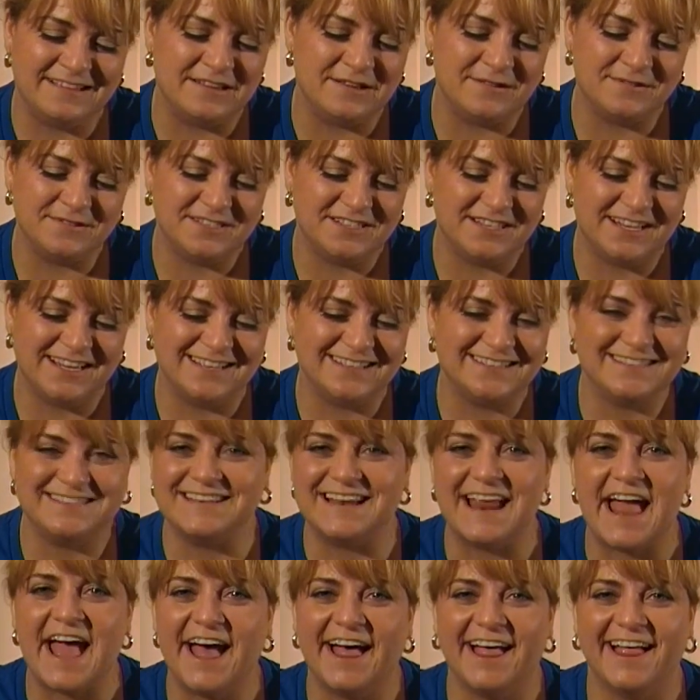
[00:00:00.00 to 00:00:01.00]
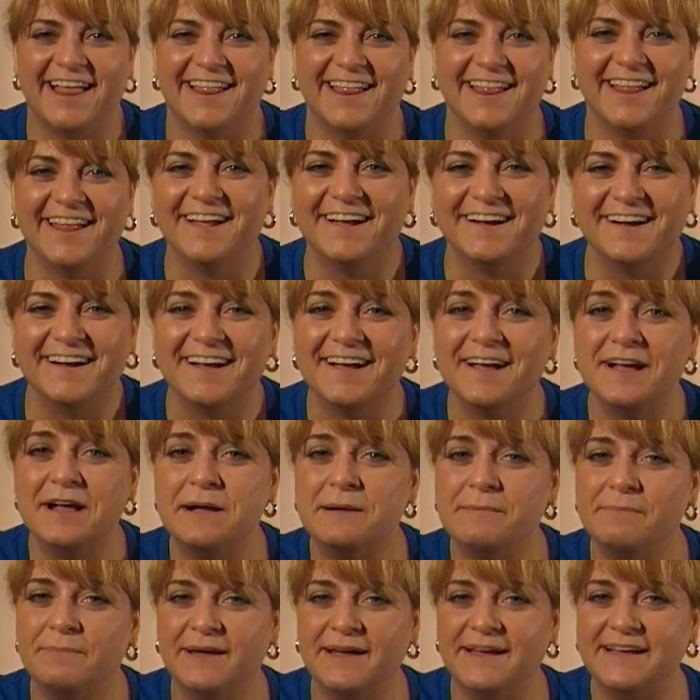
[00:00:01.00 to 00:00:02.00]
no chance in hell.
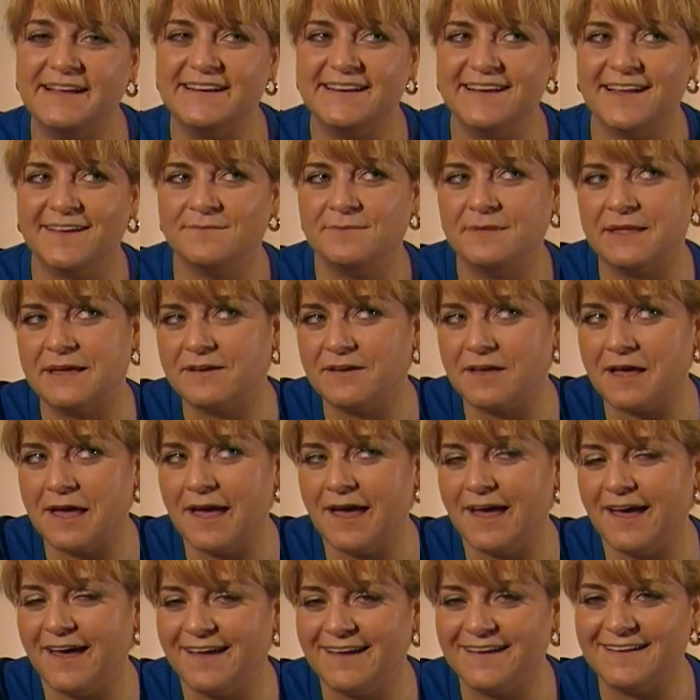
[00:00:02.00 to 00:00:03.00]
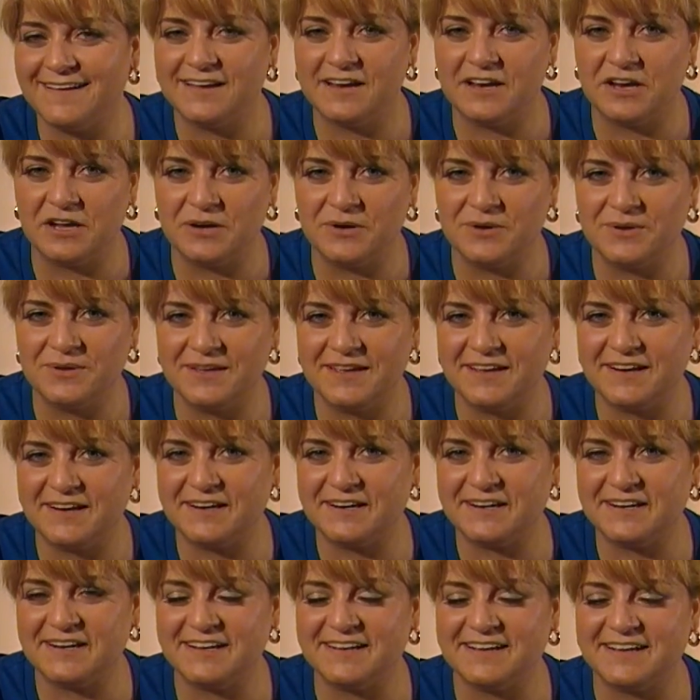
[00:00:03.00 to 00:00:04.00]
But I'm like, you know,
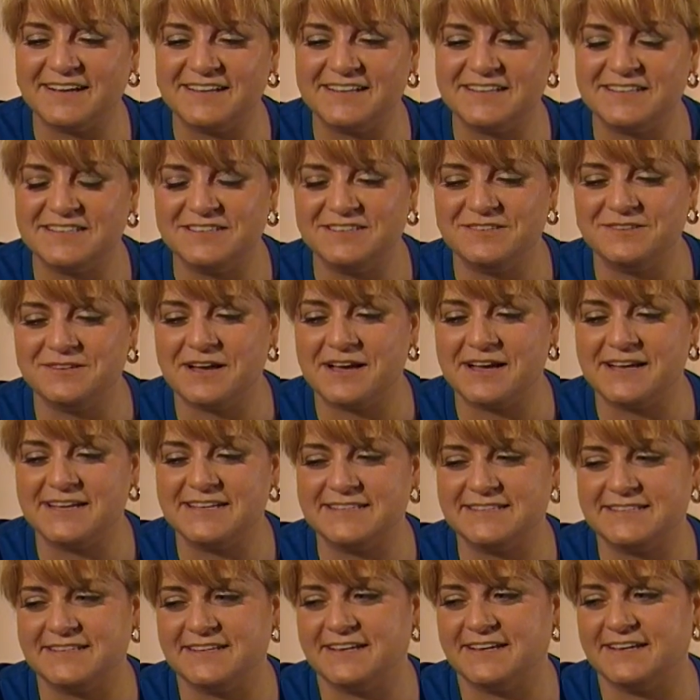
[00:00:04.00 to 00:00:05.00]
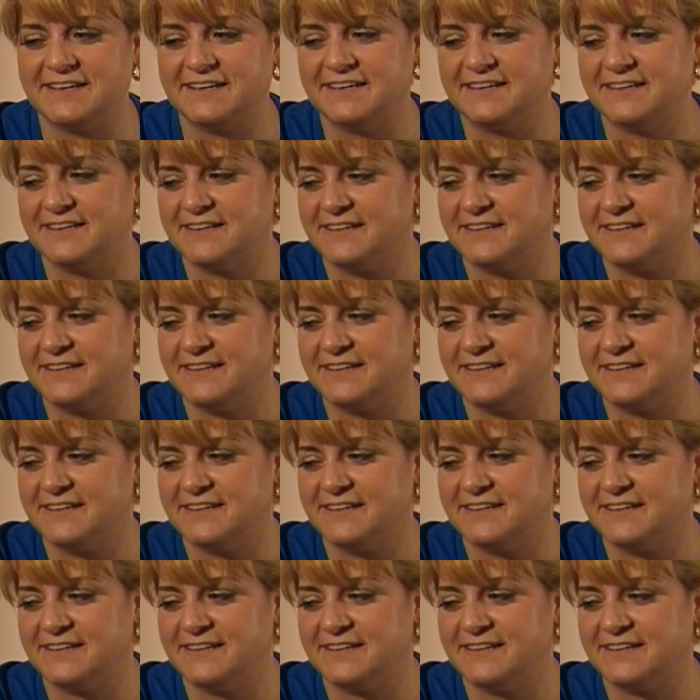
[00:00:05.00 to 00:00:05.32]
here I got 2 guys